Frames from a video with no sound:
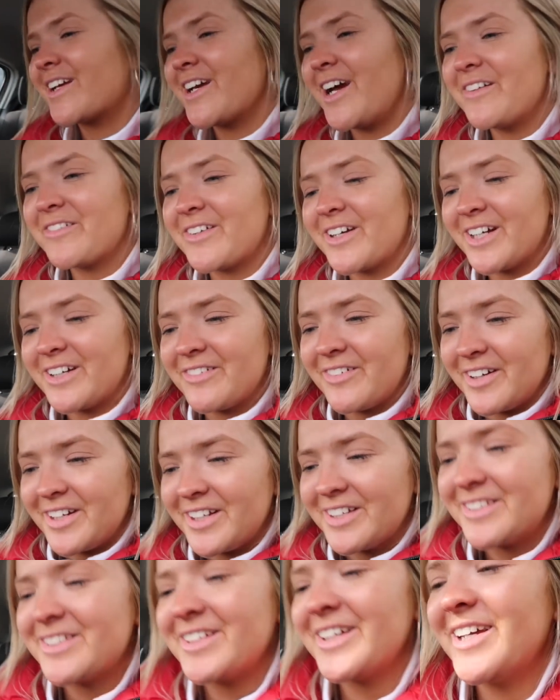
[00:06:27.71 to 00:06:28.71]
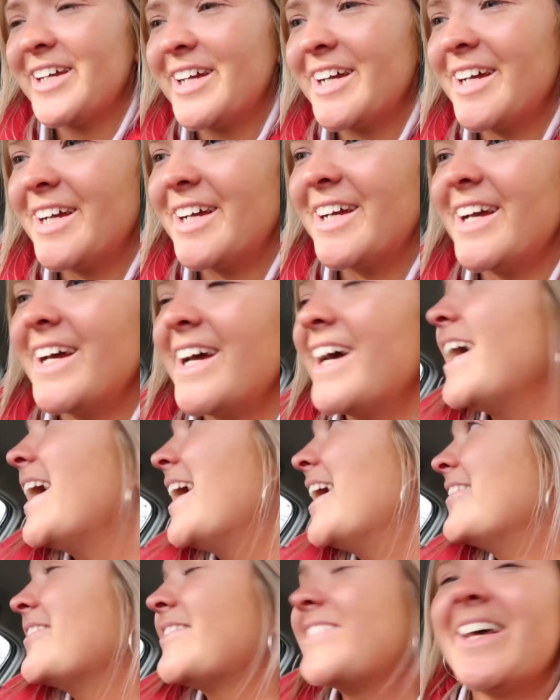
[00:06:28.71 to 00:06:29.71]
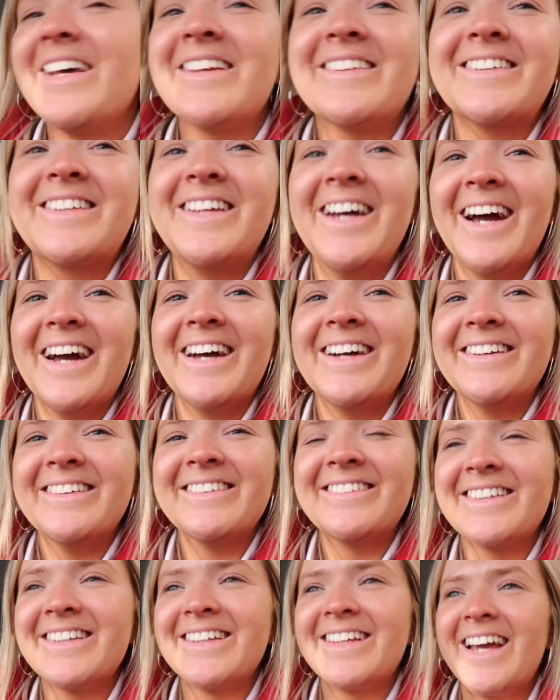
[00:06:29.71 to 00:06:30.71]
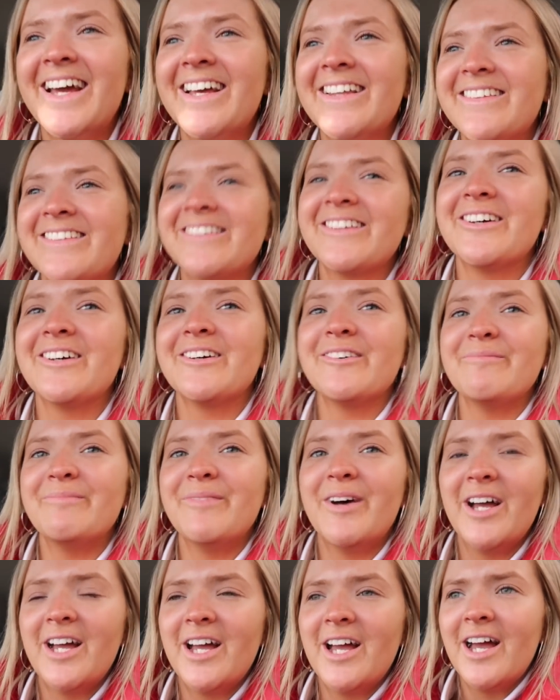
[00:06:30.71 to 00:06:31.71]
I'm going to run into Tesco's and get some,